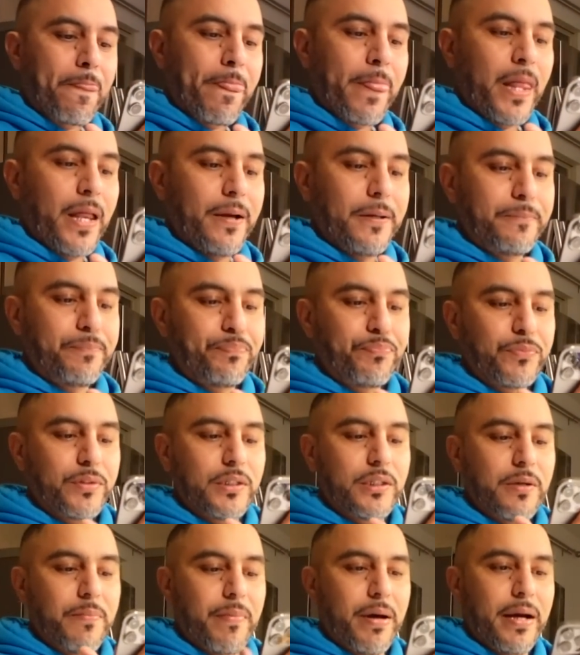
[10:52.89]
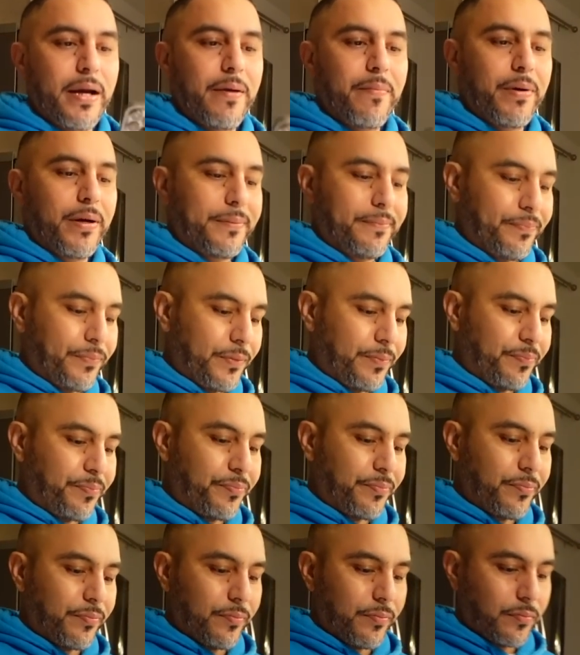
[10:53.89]
You don't stop eating.
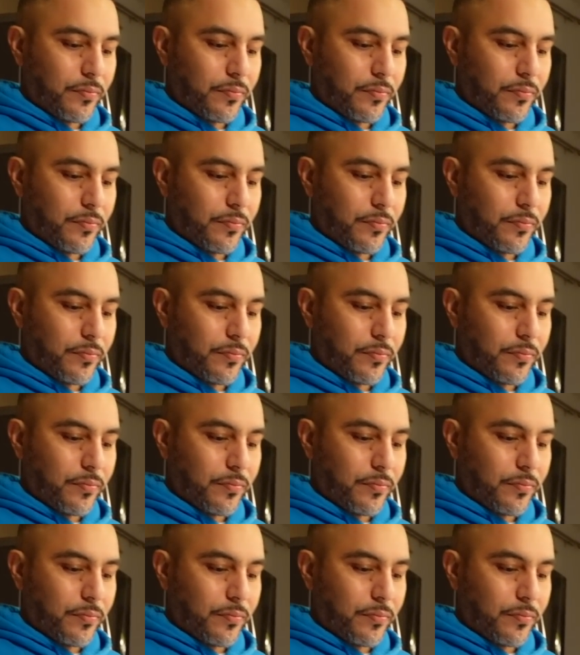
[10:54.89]
What